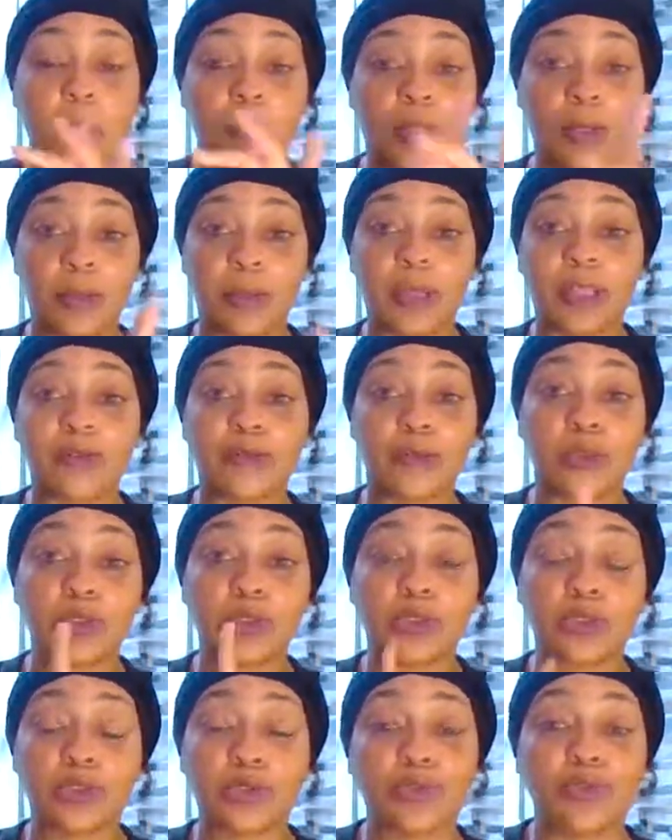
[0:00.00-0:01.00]
But the best
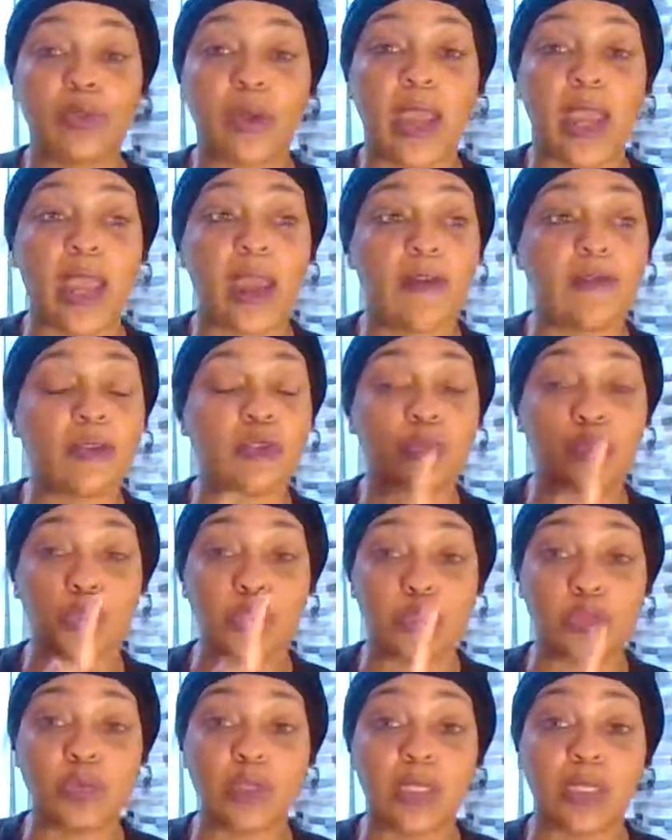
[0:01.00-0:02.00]
vengeance you have is
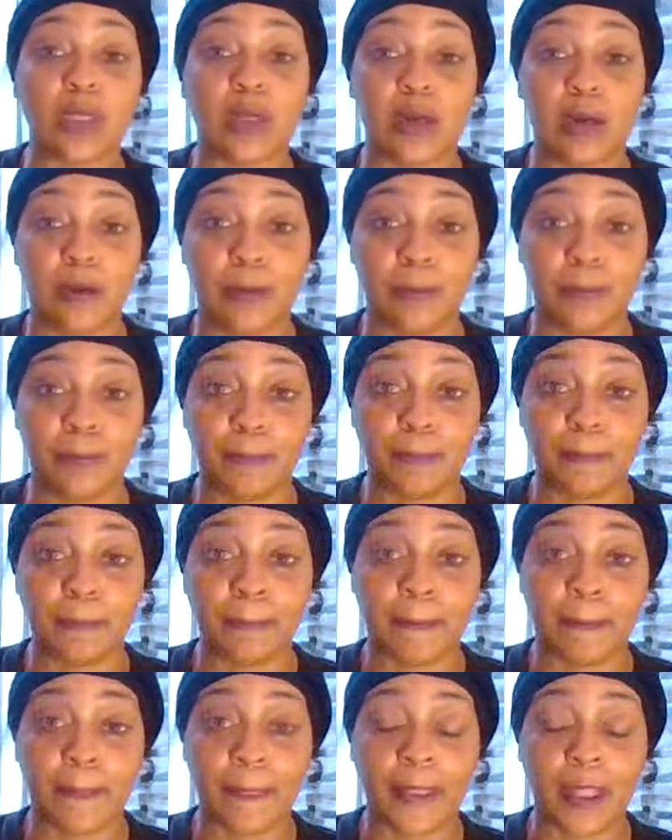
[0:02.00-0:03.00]
where you get up,
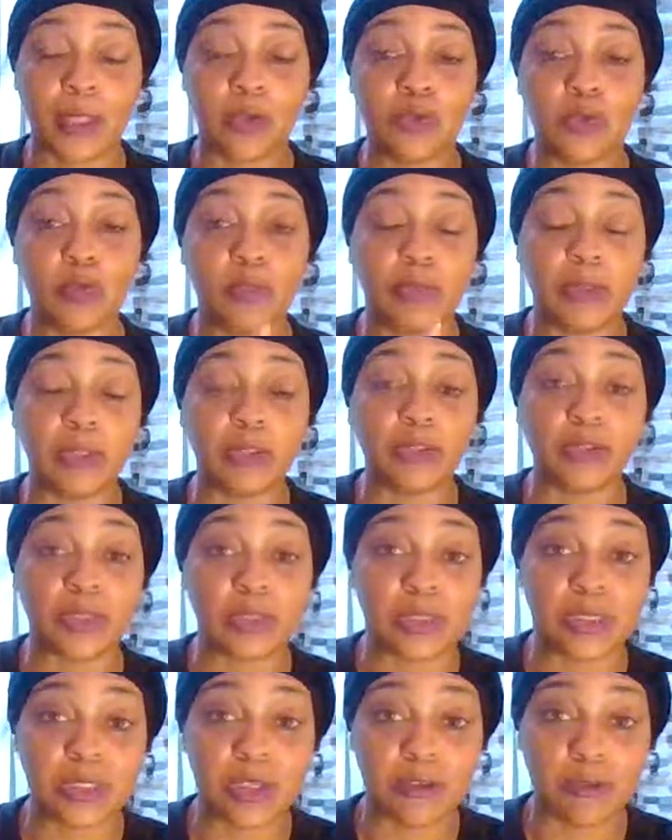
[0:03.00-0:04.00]
you build
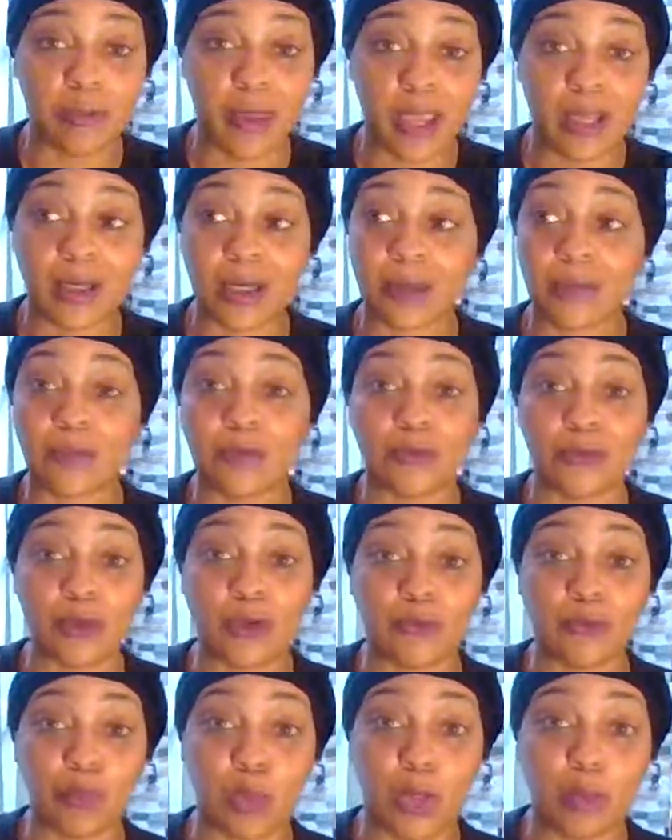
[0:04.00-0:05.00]
yourself back up in
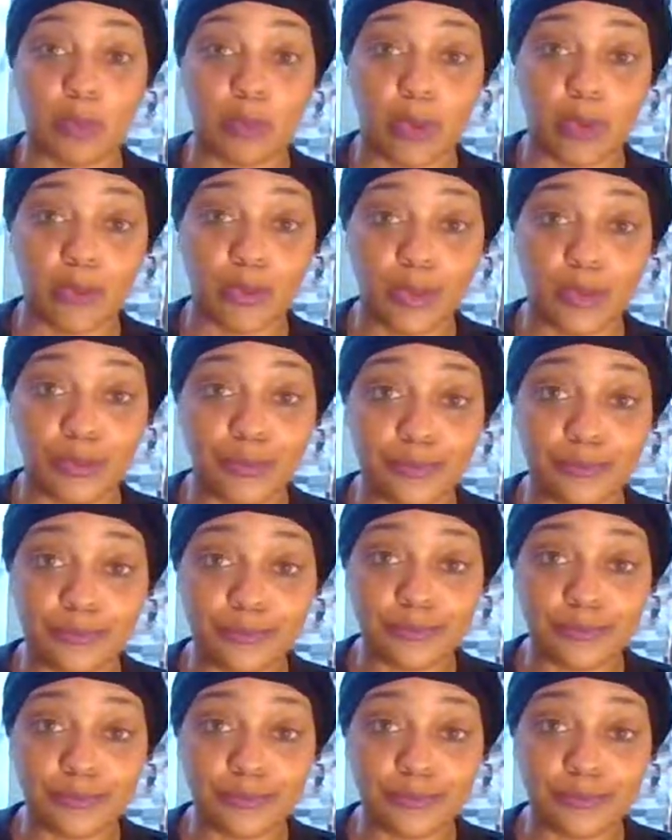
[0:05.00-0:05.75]
front of what broke you.